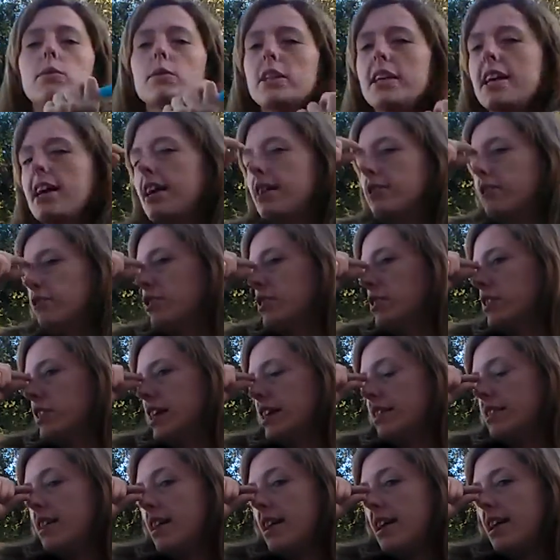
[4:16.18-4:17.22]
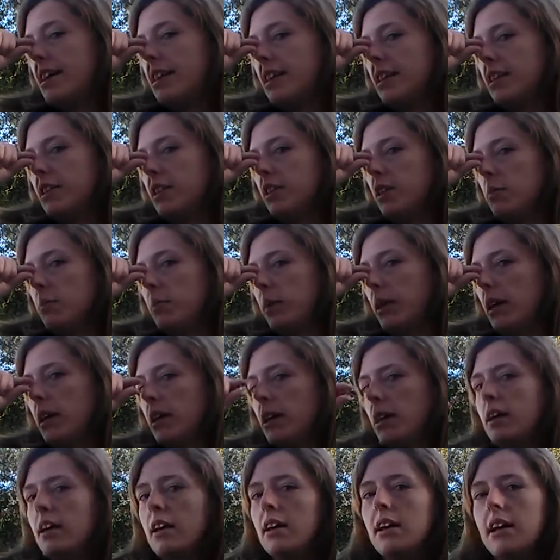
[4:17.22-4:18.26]
has just that tiny little bit,
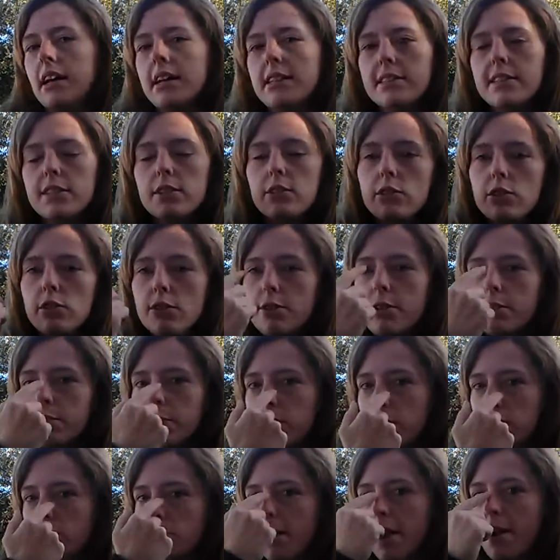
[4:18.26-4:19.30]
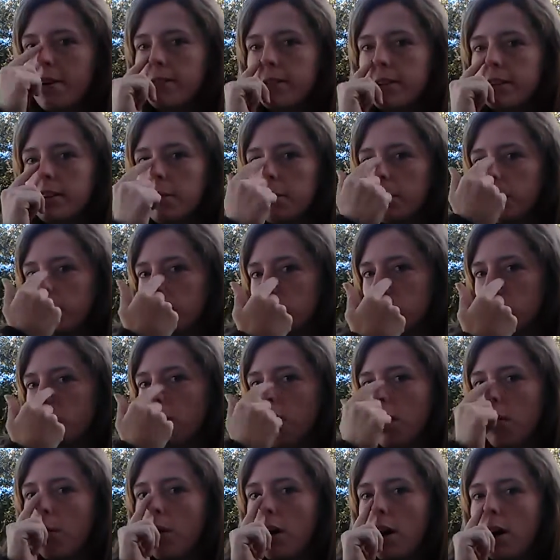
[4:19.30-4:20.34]
and since your nose is rounded, it wants to
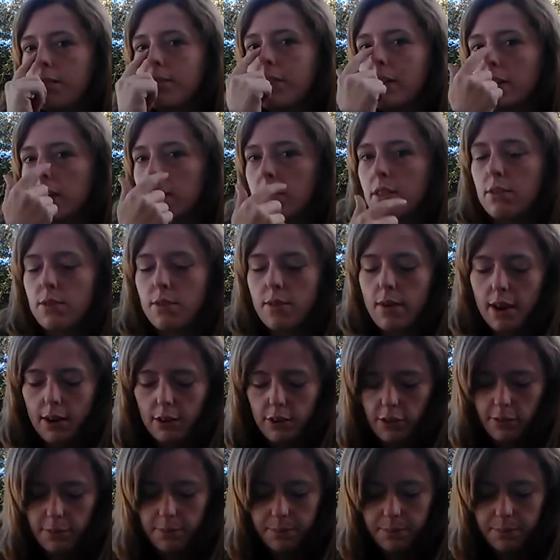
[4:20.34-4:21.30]
go off on either direction.